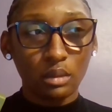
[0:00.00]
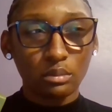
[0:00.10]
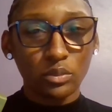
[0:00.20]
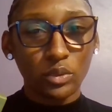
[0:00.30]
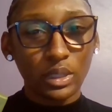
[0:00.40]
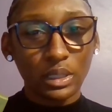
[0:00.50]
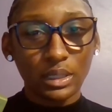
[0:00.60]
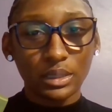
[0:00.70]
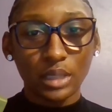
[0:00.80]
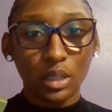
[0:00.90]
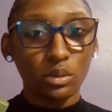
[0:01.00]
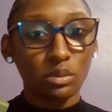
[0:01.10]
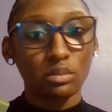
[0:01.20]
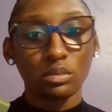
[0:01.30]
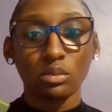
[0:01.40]
really. So
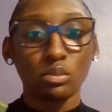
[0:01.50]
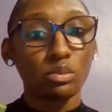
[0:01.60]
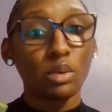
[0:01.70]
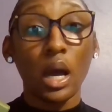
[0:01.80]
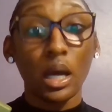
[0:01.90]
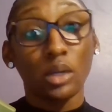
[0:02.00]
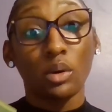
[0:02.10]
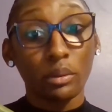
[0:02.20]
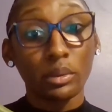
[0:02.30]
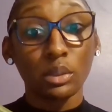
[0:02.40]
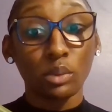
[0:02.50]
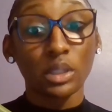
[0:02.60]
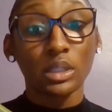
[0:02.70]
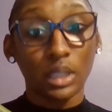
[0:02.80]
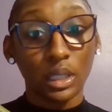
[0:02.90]
I know I really
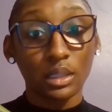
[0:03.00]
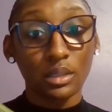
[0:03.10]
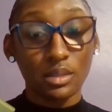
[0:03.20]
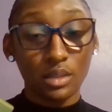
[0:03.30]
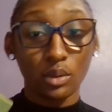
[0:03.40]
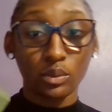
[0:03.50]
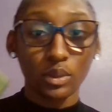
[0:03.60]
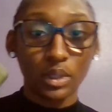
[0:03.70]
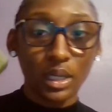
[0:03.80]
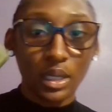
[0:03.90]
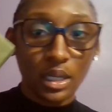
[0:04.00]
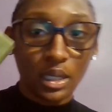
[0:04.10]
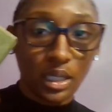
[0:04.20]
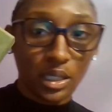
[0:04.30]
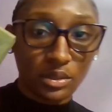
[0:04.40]
wanted the necklace. So
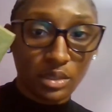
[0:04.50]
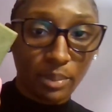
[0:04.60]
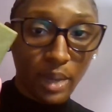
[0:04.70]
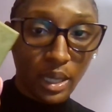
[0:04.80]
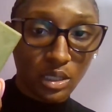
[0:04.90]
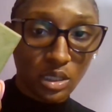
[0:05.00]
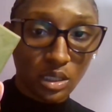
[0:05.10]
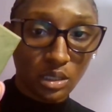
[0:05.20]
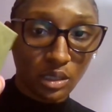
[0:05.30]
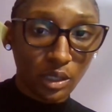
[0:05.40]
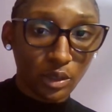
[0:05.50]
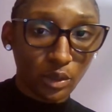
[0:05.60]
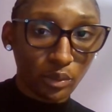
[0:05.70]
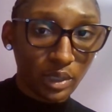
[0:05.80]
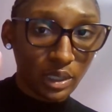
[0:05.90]
here's the packaging.
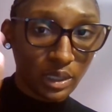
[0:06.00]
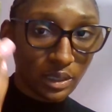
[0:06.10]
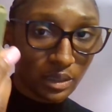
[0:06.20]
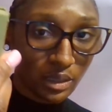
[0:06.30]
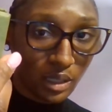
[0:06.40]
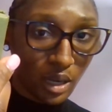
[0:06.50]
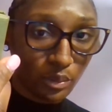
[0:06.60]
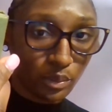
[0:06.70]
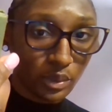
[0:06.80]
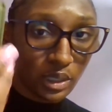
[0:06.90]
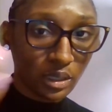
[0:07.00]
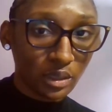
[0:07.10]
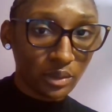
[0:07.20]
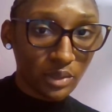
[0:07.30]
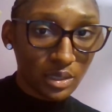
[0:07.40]
Green. I really
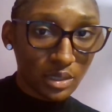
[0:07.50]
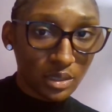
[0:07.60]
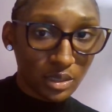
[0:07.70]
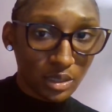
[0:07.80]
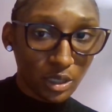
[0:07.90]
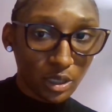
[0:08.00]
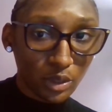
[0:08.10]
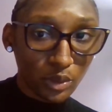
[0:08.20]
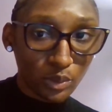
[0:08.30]
love this. This is cute.